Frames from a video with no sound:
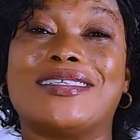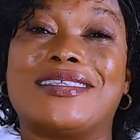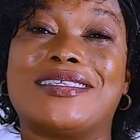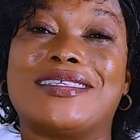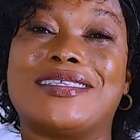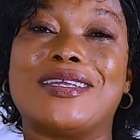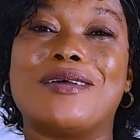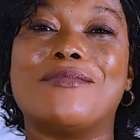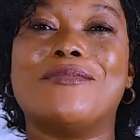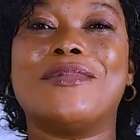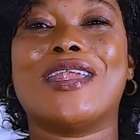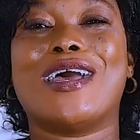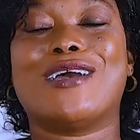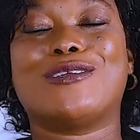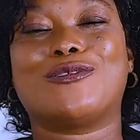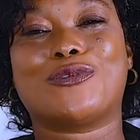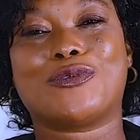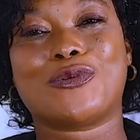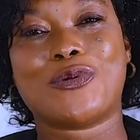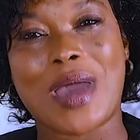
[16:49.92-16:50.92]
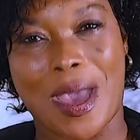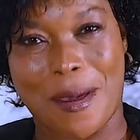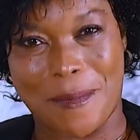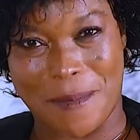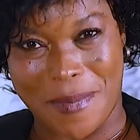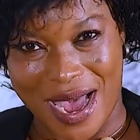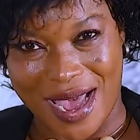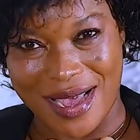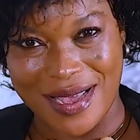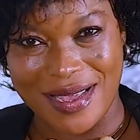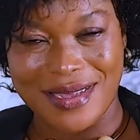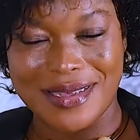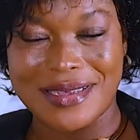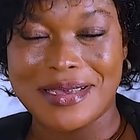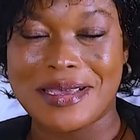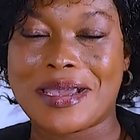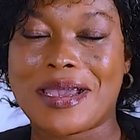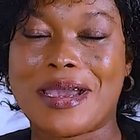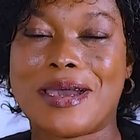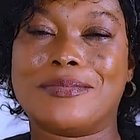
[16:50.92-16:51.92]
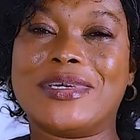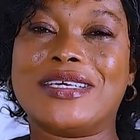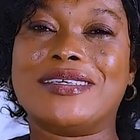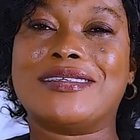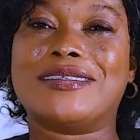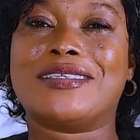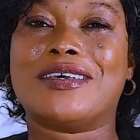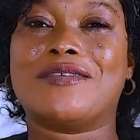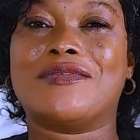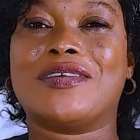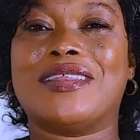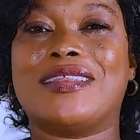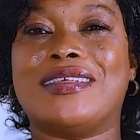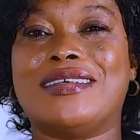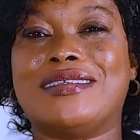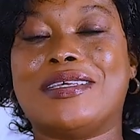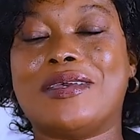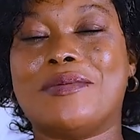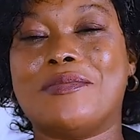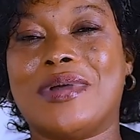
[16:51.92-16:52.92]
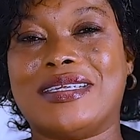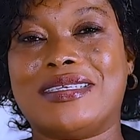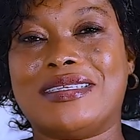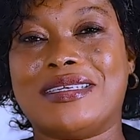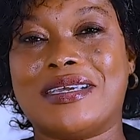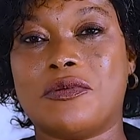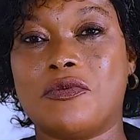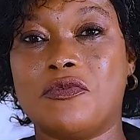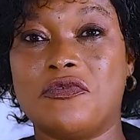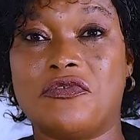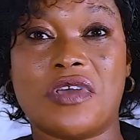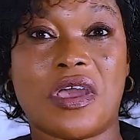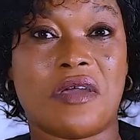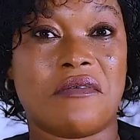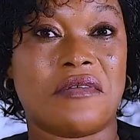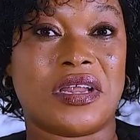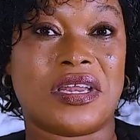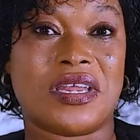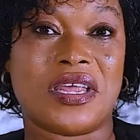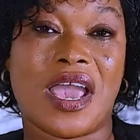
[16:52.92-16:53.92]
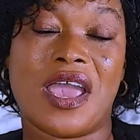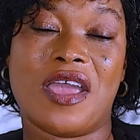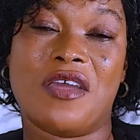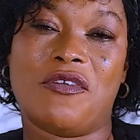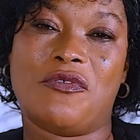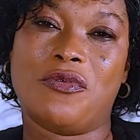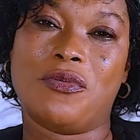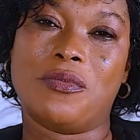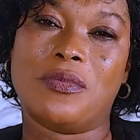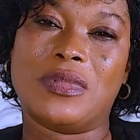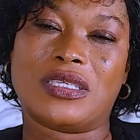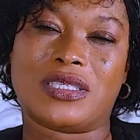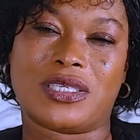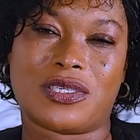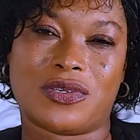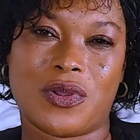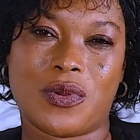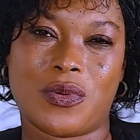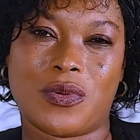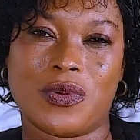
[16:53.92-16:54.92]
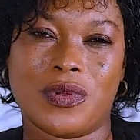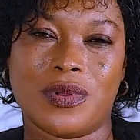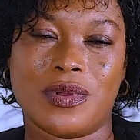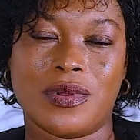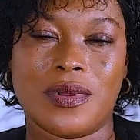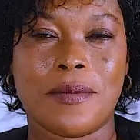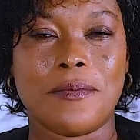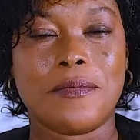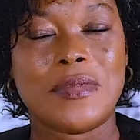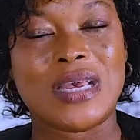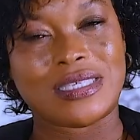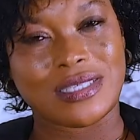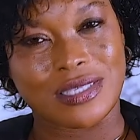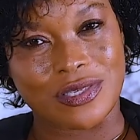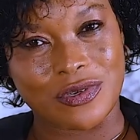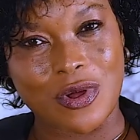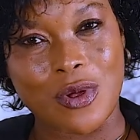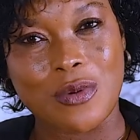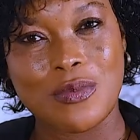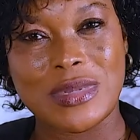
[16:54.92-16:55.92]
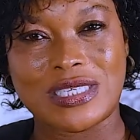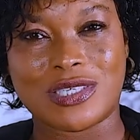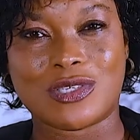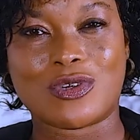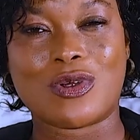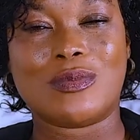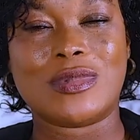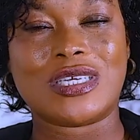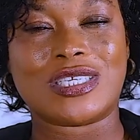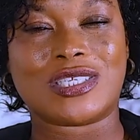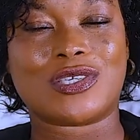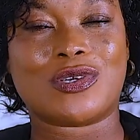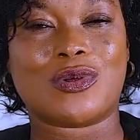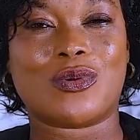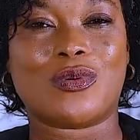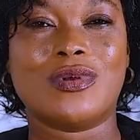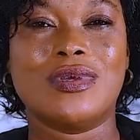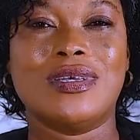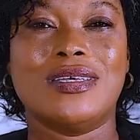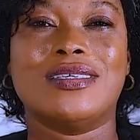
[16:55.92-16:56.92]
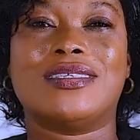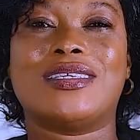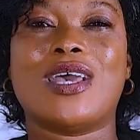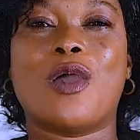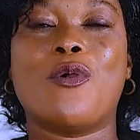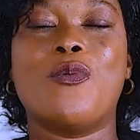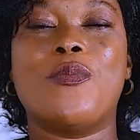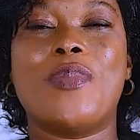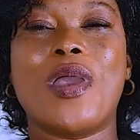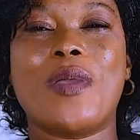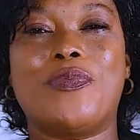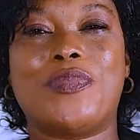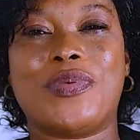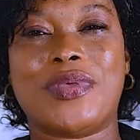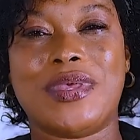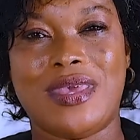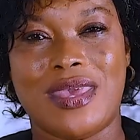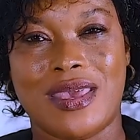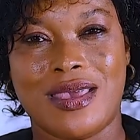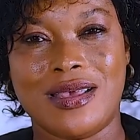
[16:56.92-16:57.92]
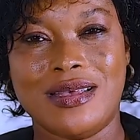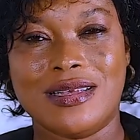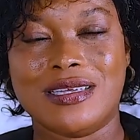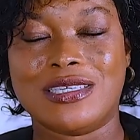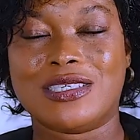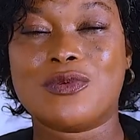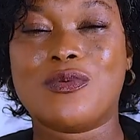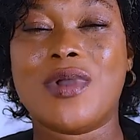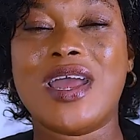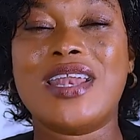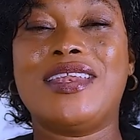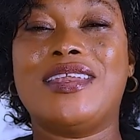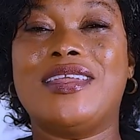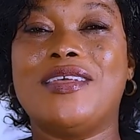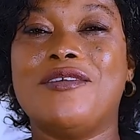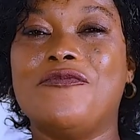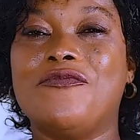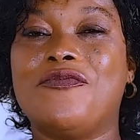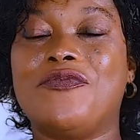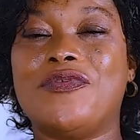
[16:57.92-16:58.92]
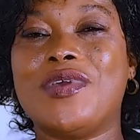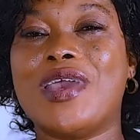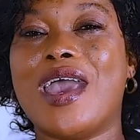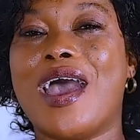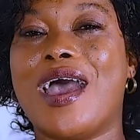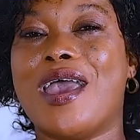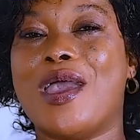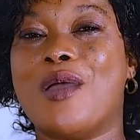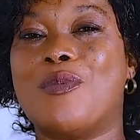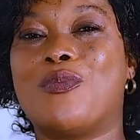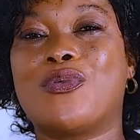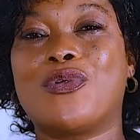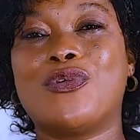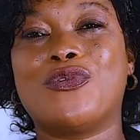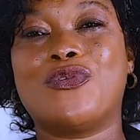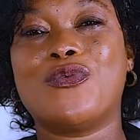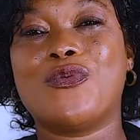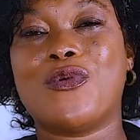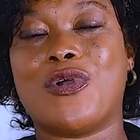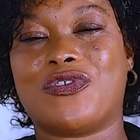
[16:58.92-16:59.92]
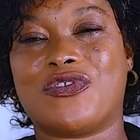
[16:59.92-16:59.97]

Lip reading: sitting them now to Abba. Coming 7 December, dear. Utra when you are, Mr. Say, Ube P. So, what do you fear a broodum